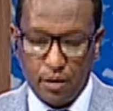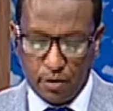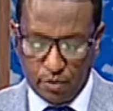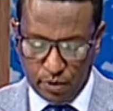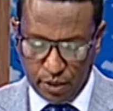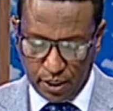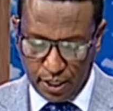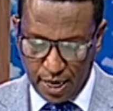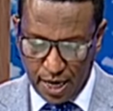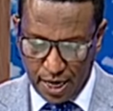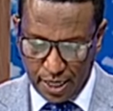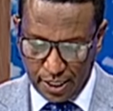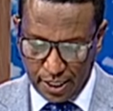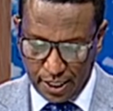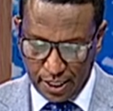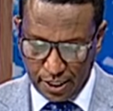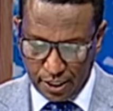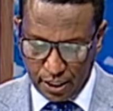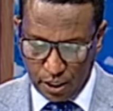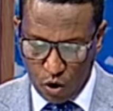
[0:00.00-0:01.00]

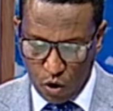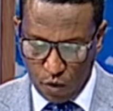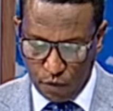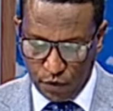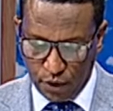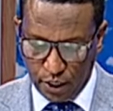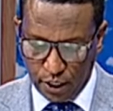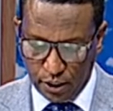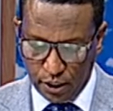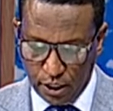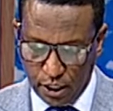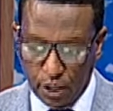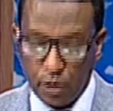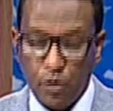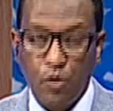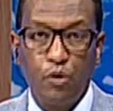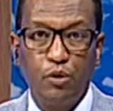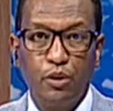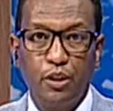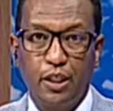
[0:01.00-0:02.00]
regarding the conflict in
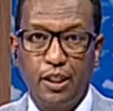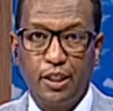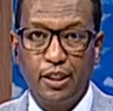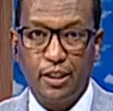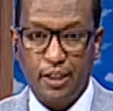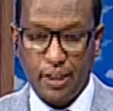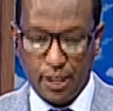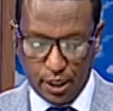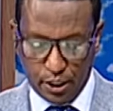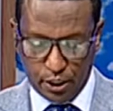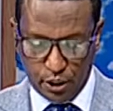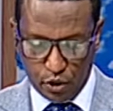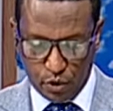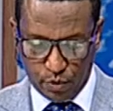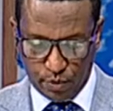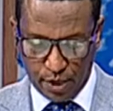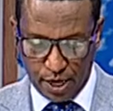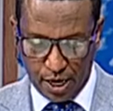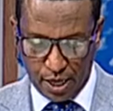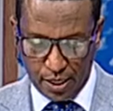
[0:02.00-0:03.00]
northern
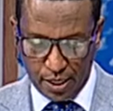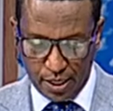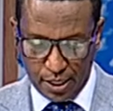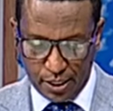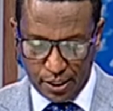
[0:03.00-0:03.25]
Ethiopia.